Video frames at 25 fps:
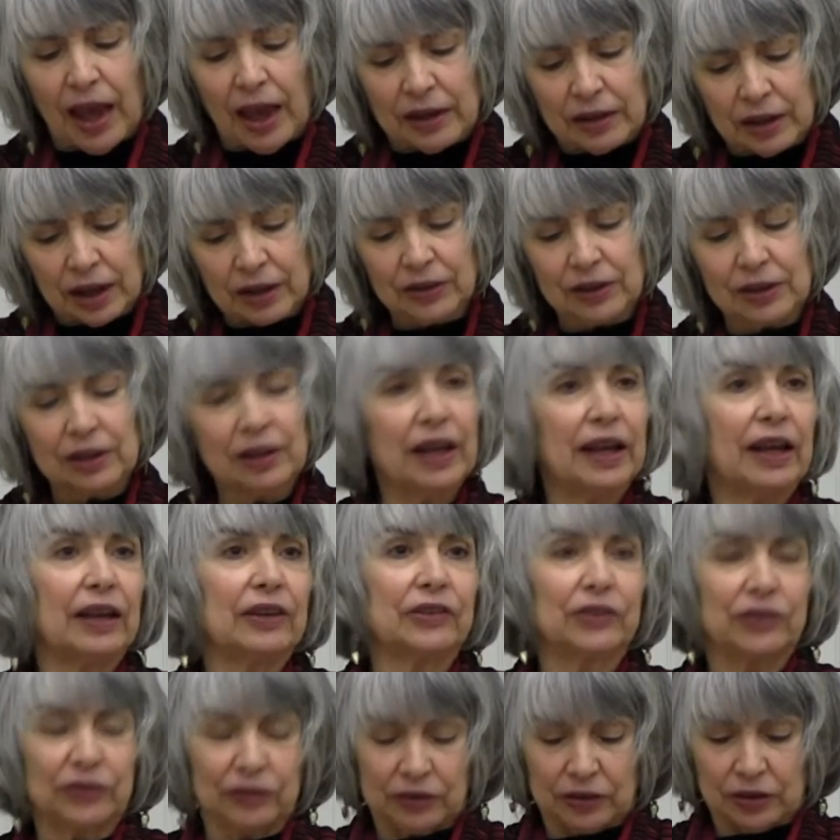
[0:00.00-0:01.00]

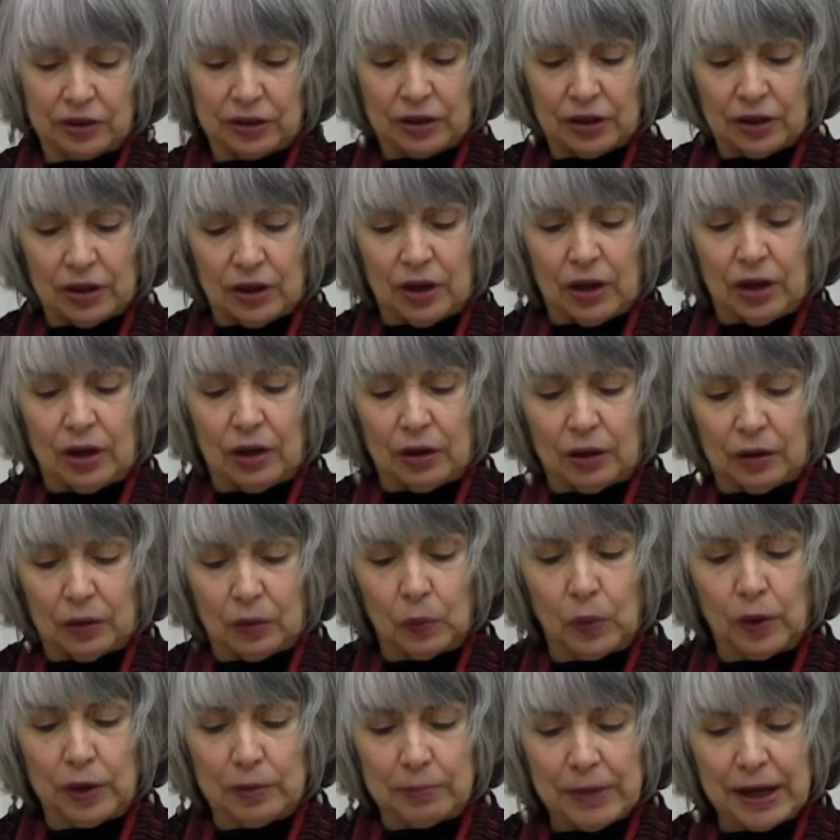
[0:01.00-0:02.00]
Nonetheless,
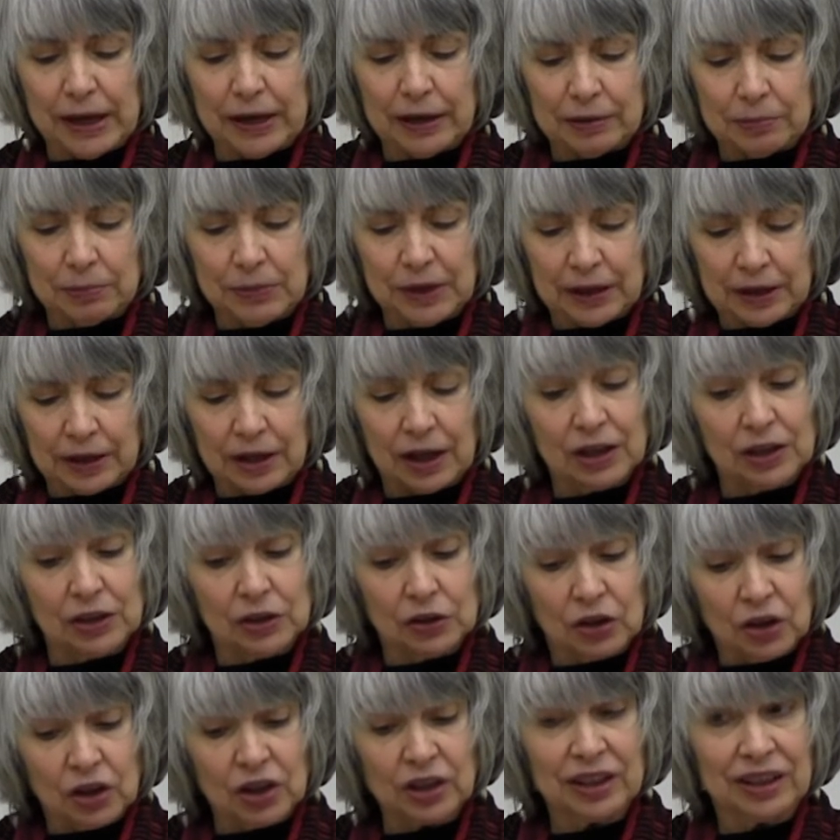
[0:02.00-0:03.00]
one may admit a
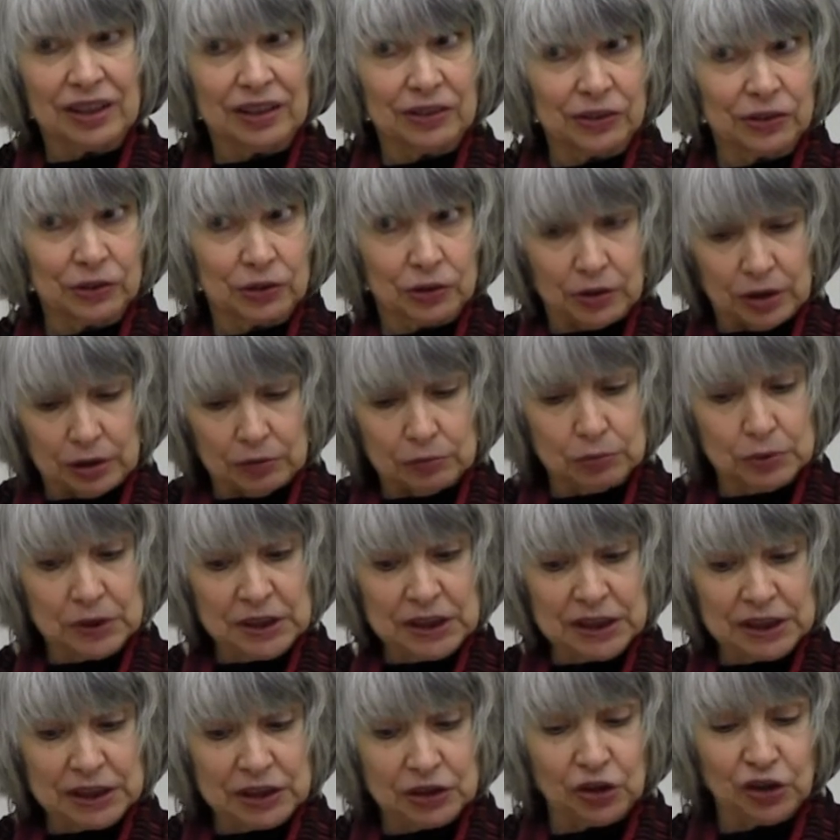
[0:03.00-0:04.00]
long history,
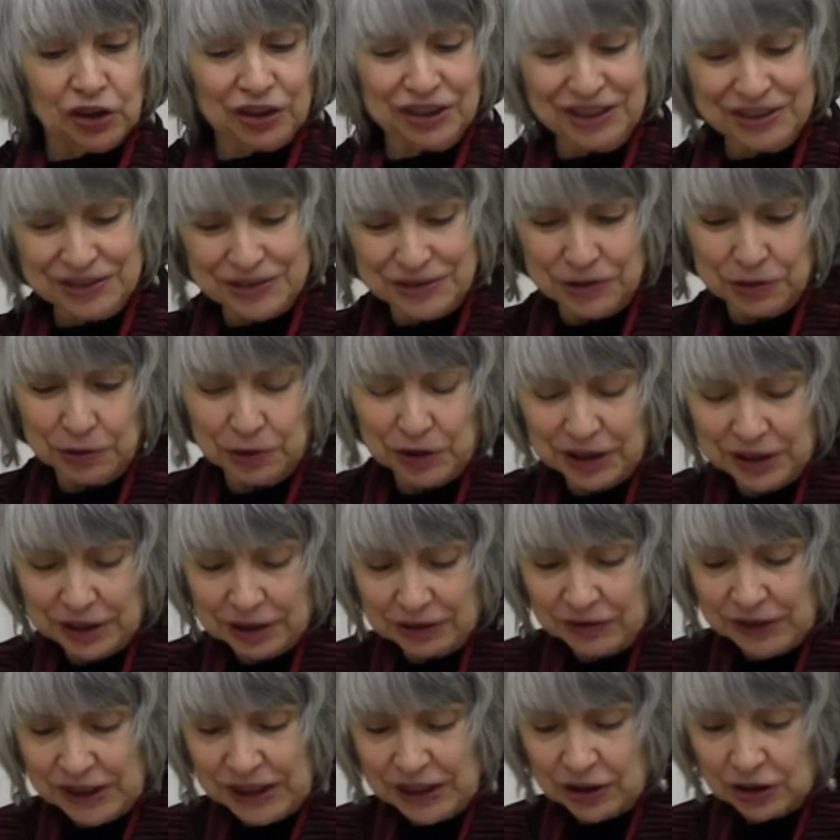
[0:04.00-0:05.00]
really long history
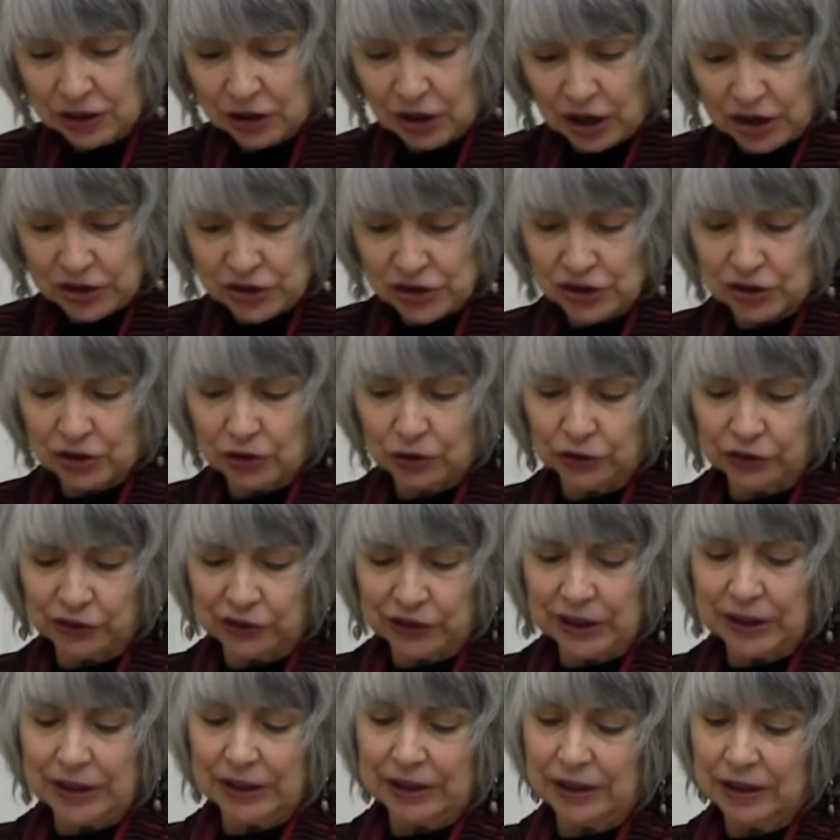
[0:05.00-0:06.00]
of ecological
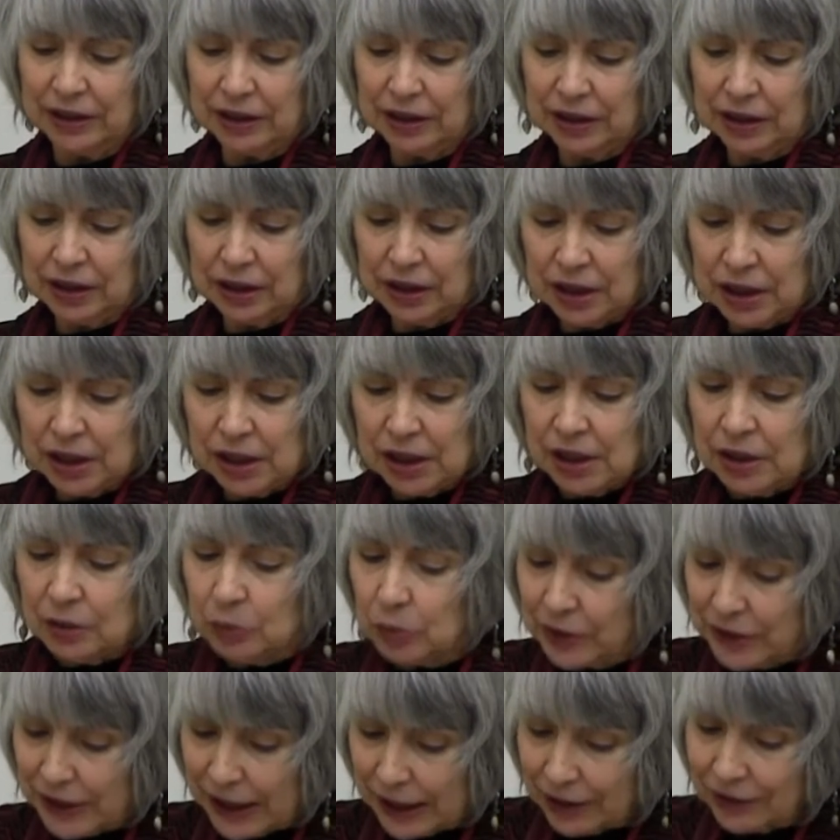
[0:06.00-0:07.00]
sin
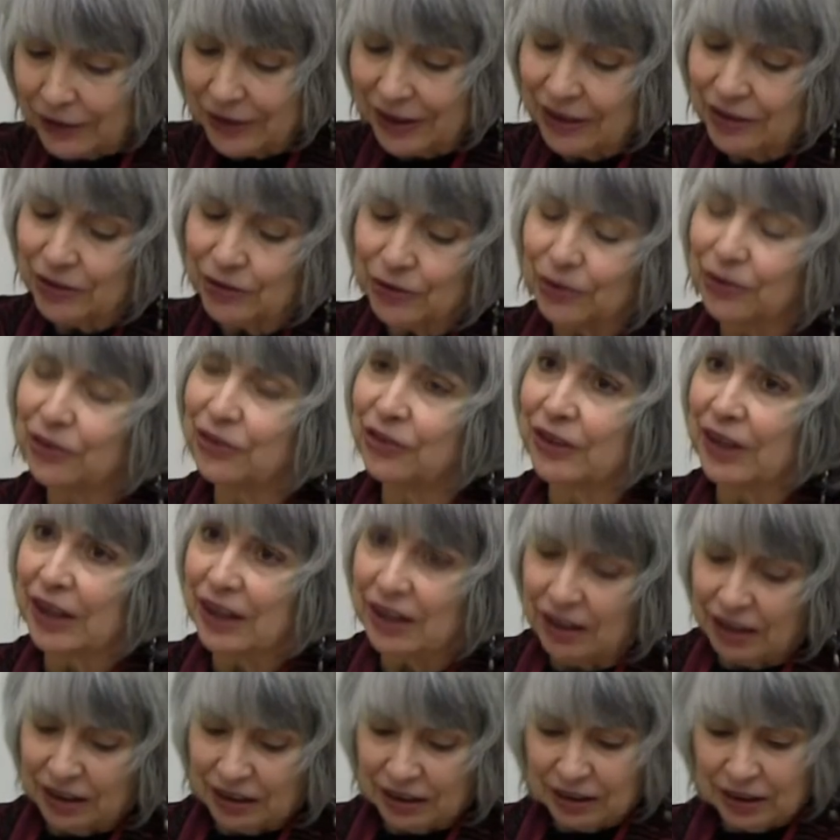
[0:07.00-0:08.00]
without
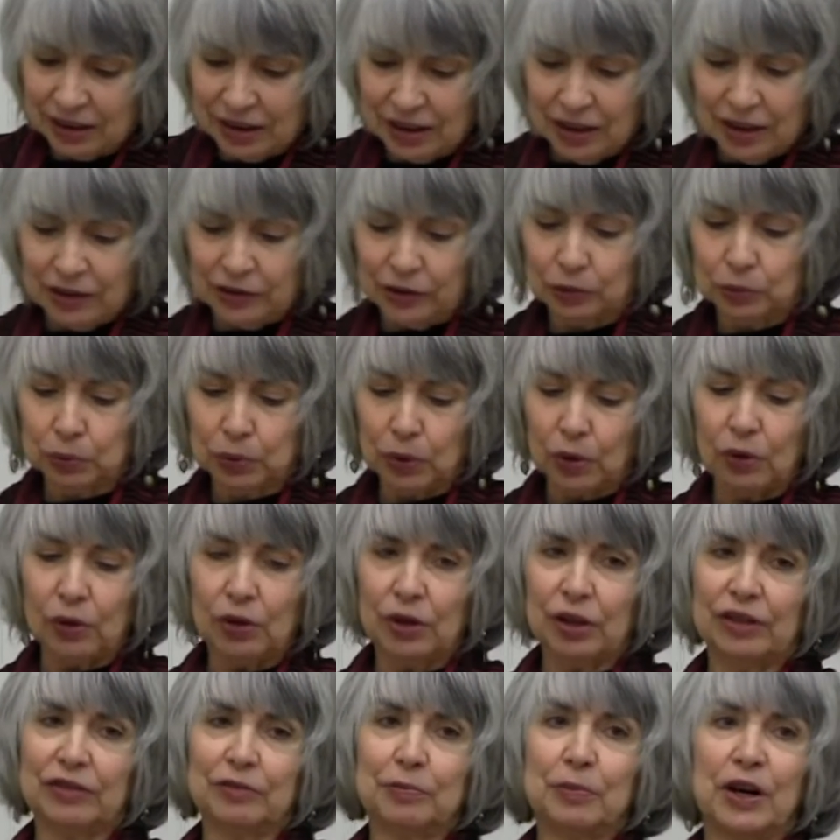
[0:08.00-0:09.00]
understating the
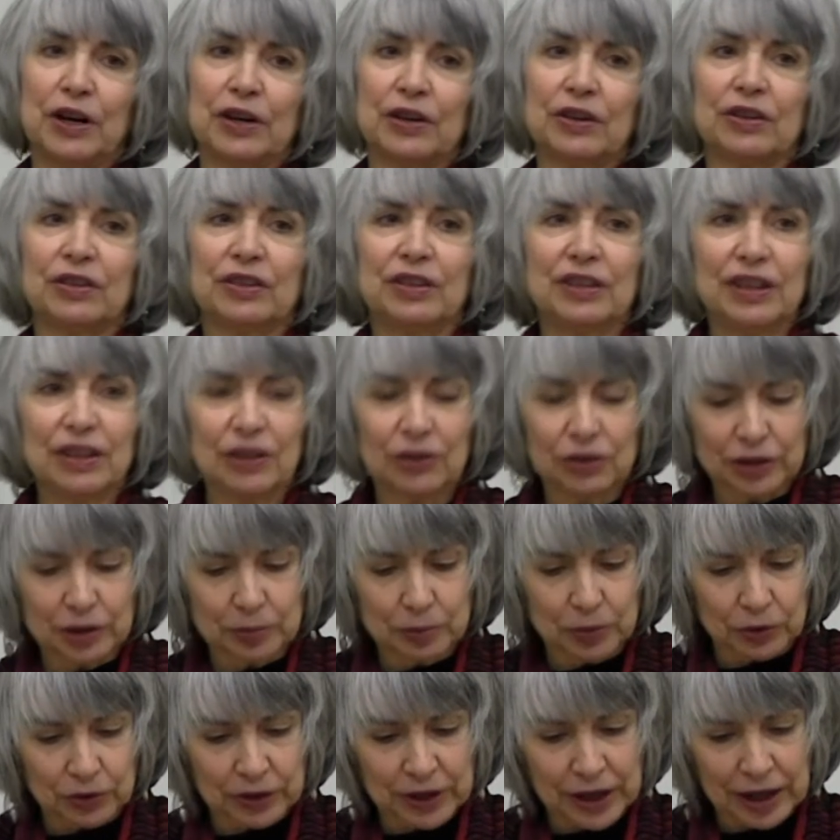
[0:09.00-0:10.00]
role of modern
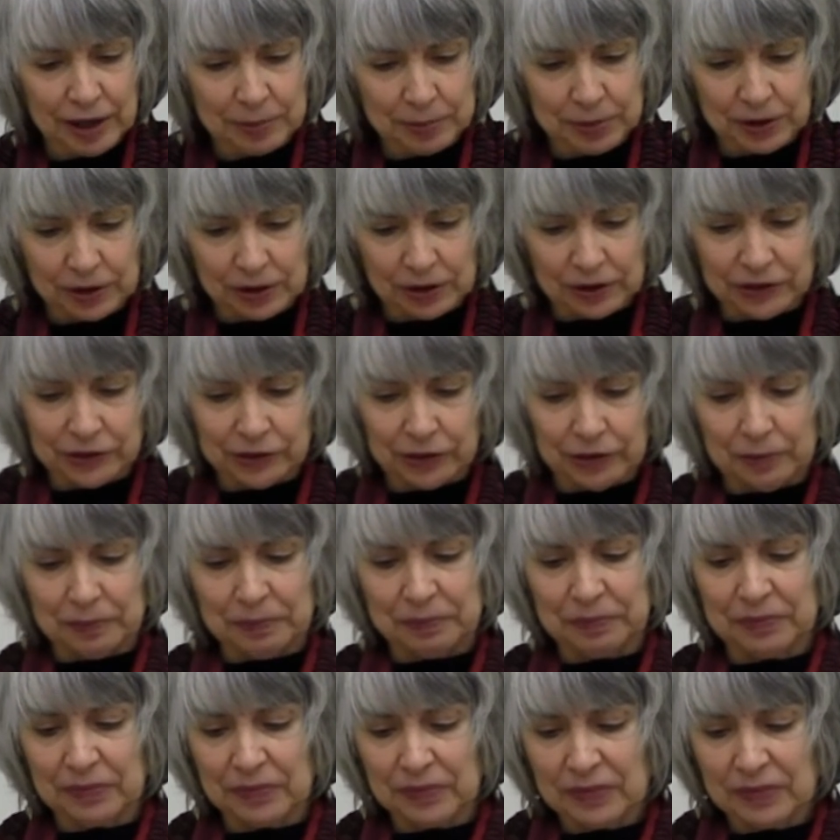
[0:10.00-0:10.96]
neoliberal capitalism.